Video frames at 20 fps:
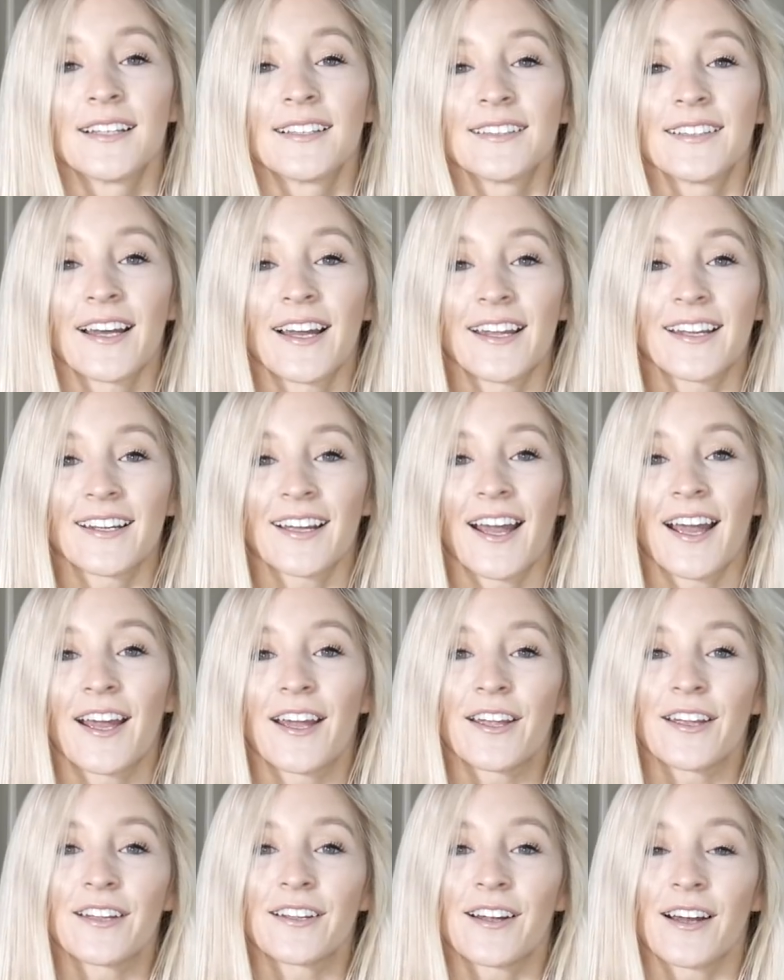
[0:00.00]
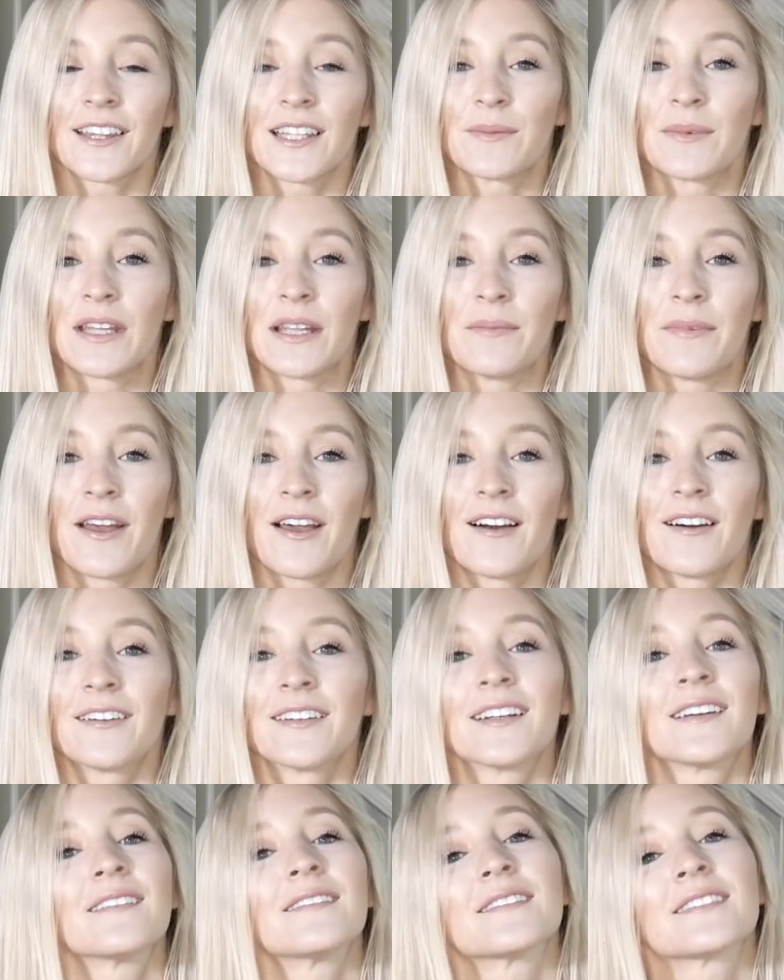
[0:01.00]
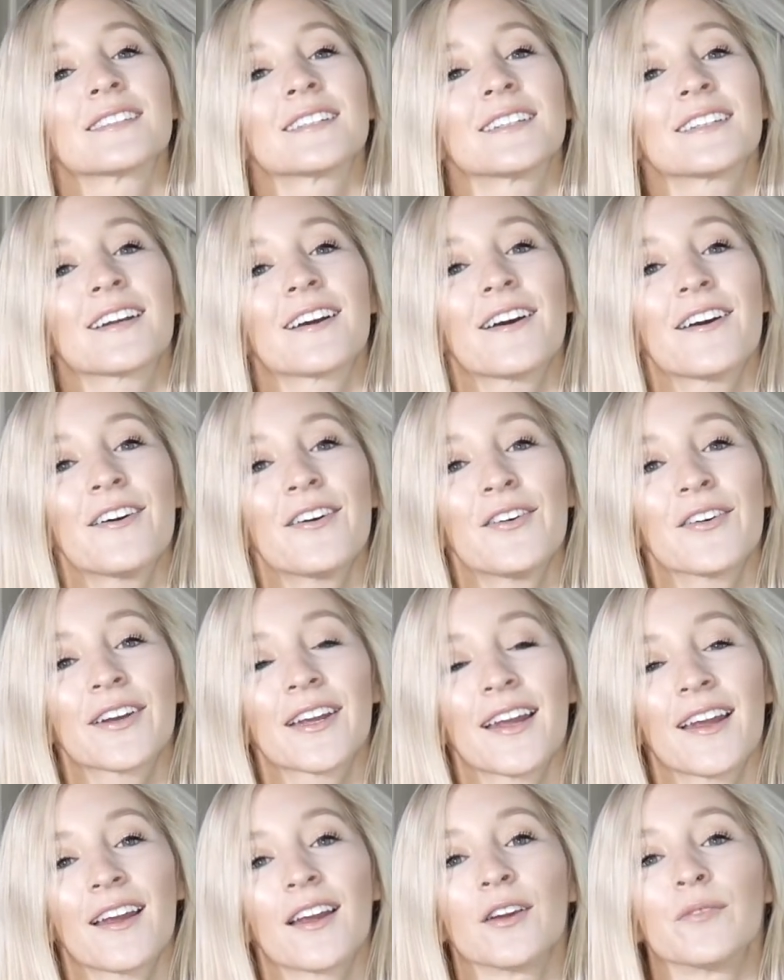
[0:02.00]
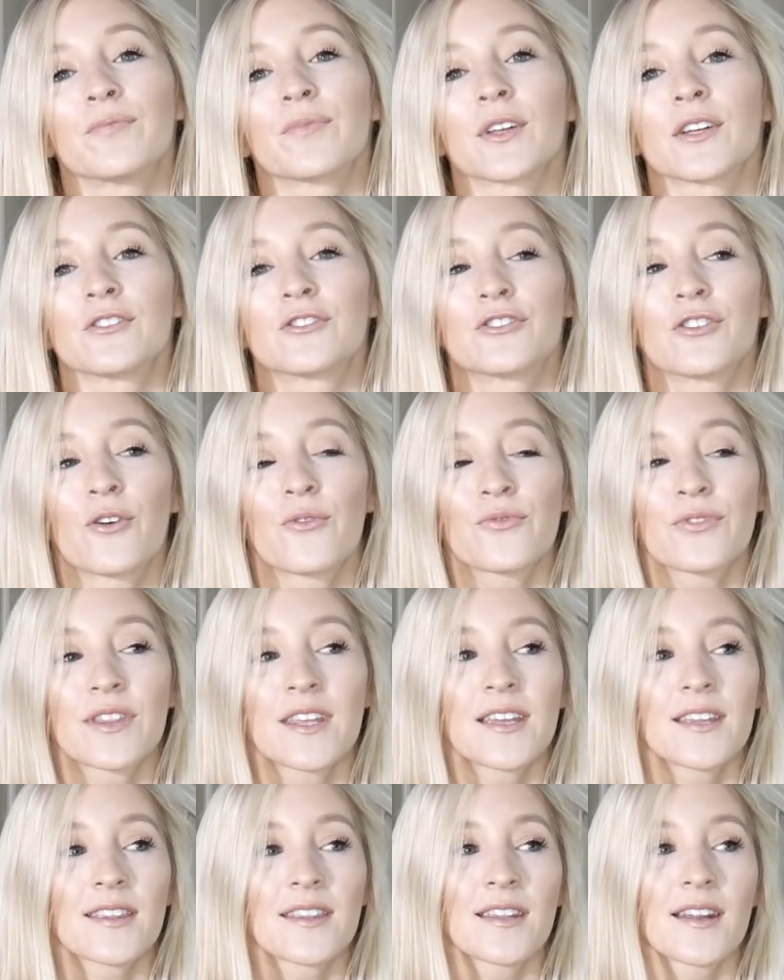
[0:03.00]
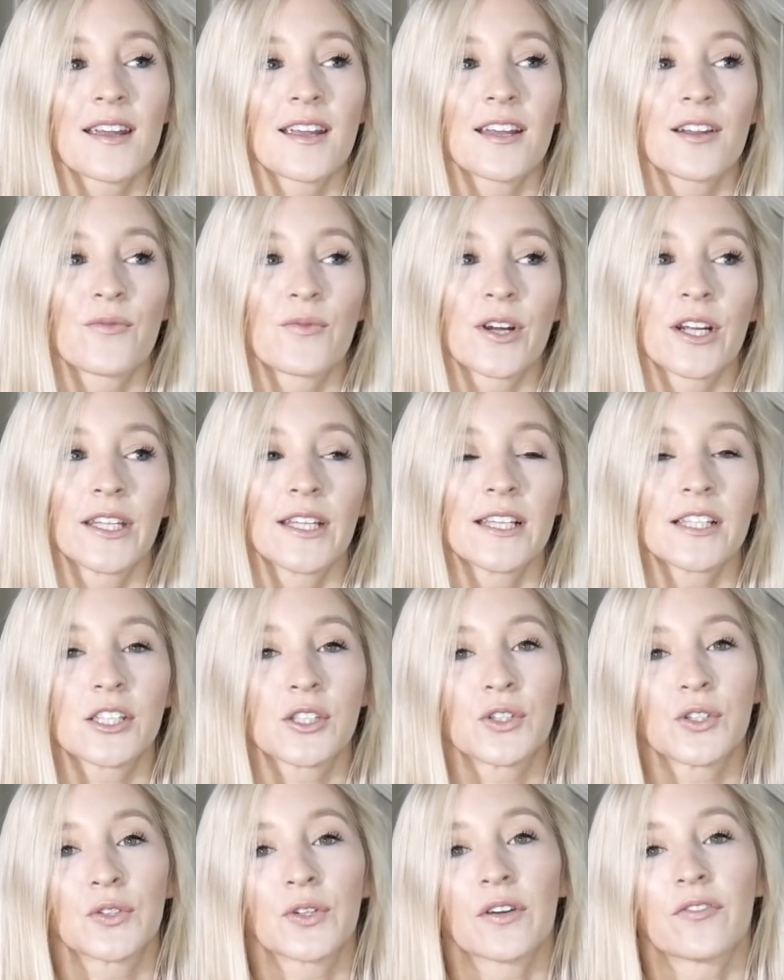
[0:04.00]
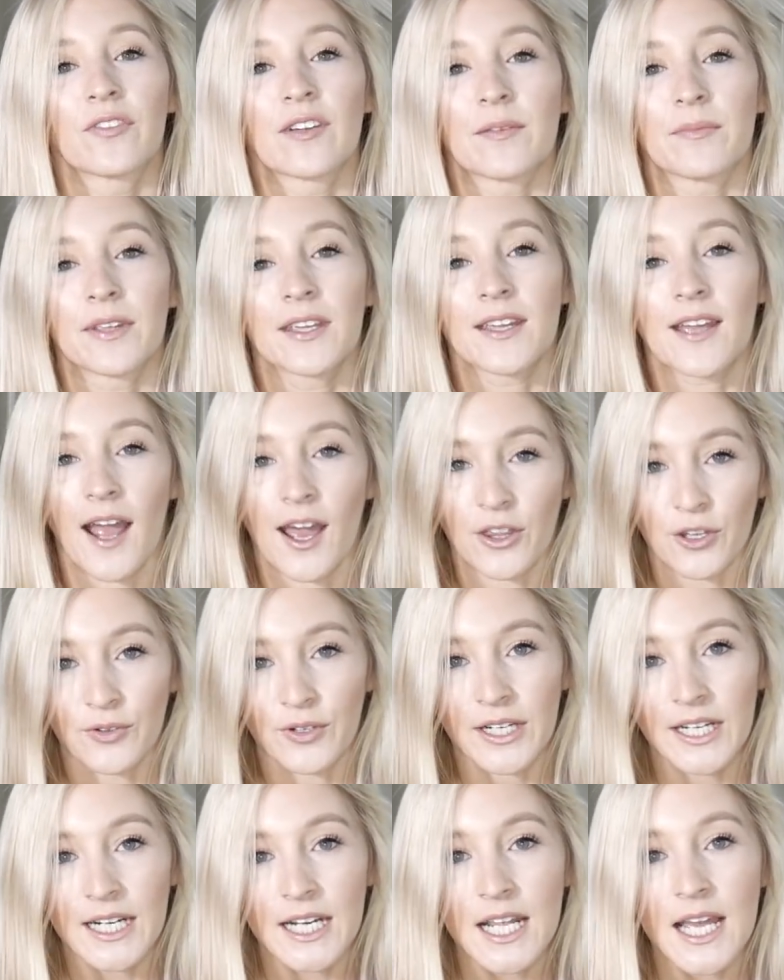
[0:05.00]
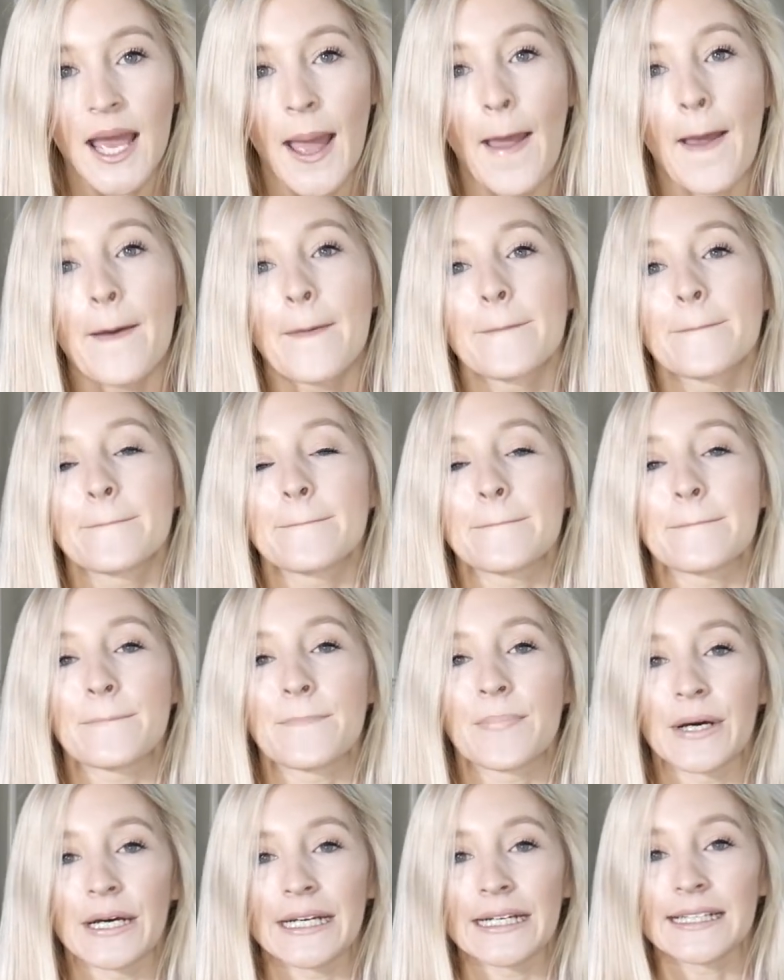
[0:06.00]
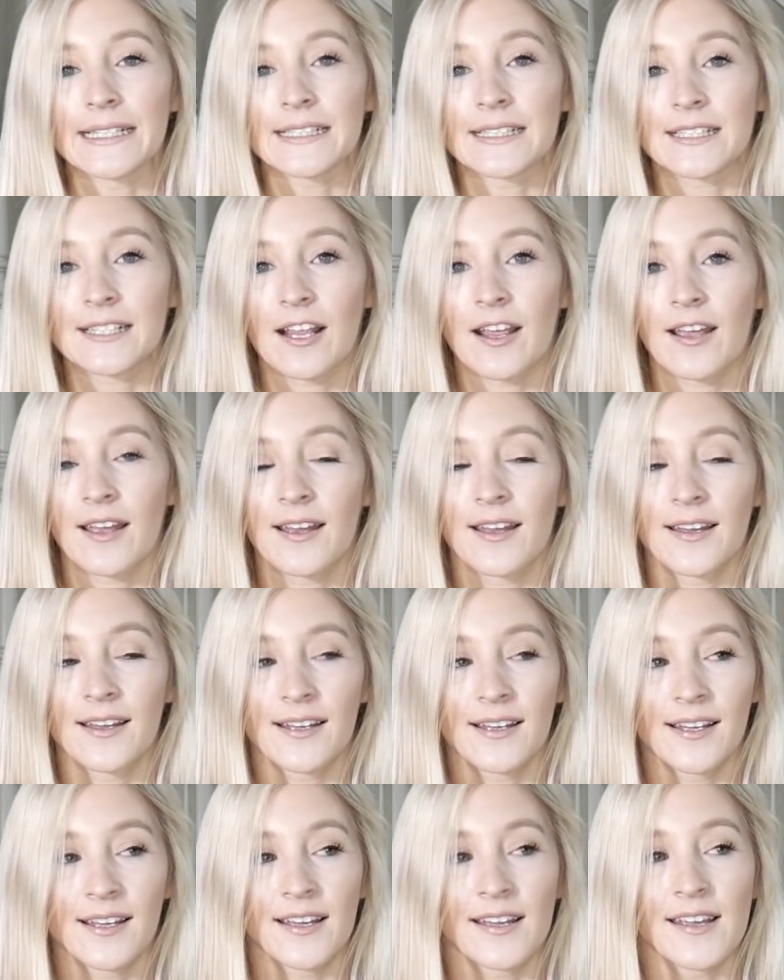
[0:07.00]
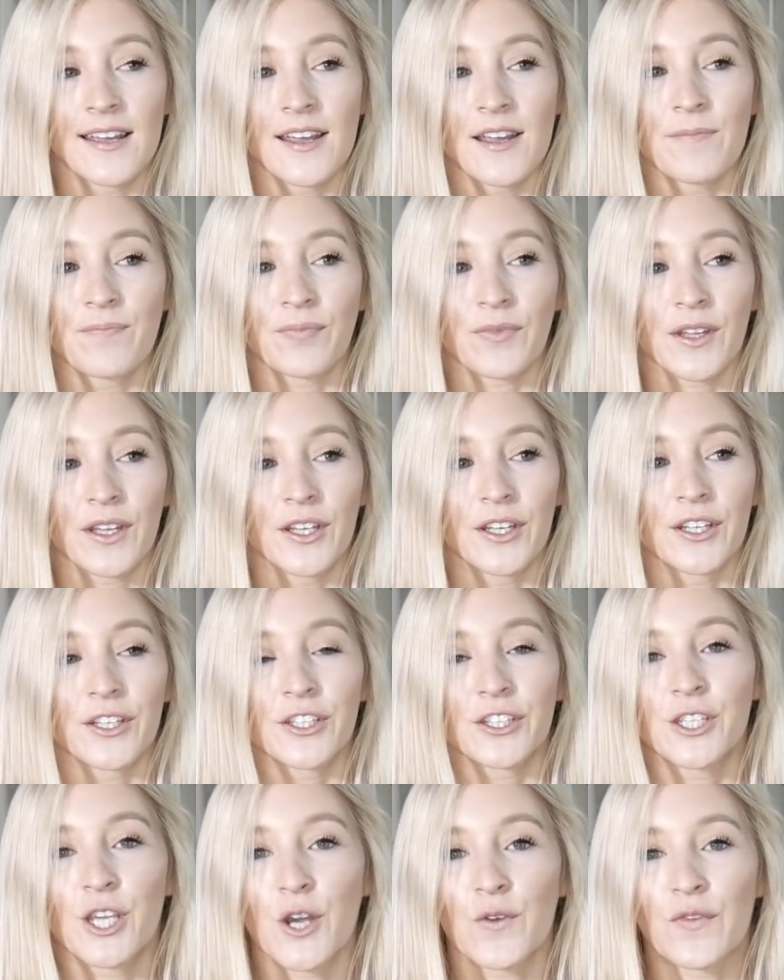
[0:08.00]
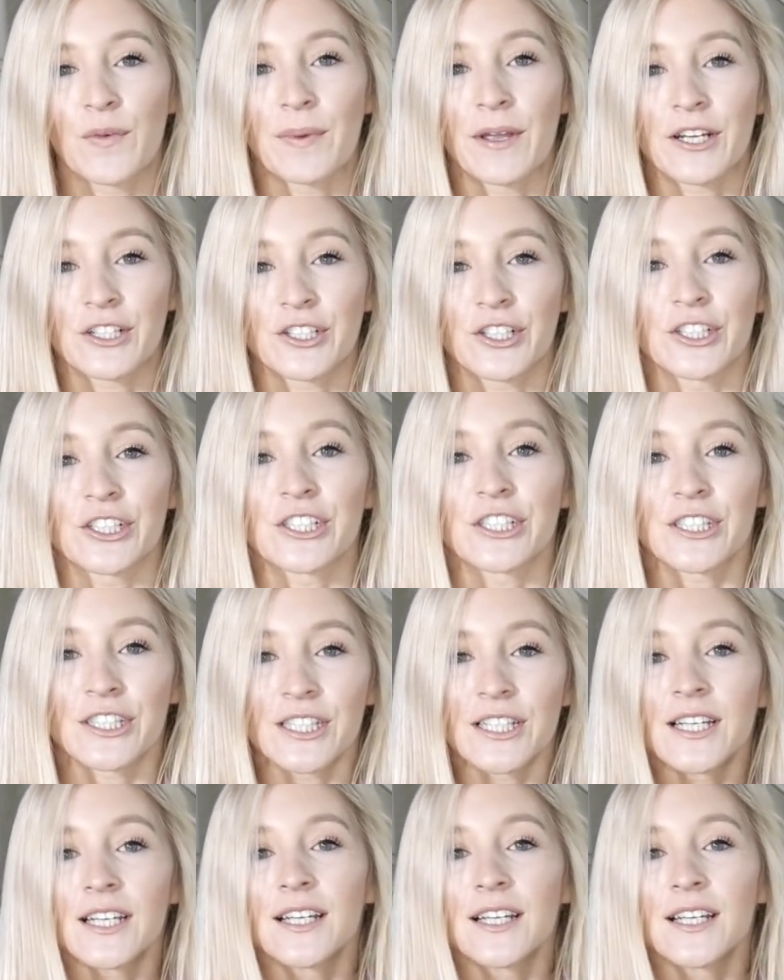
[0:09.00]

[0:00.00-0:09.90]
Like, I got them in the mail and I was like, oh, okay, don't think that I can wear these to a family gathering, but cute for pictures.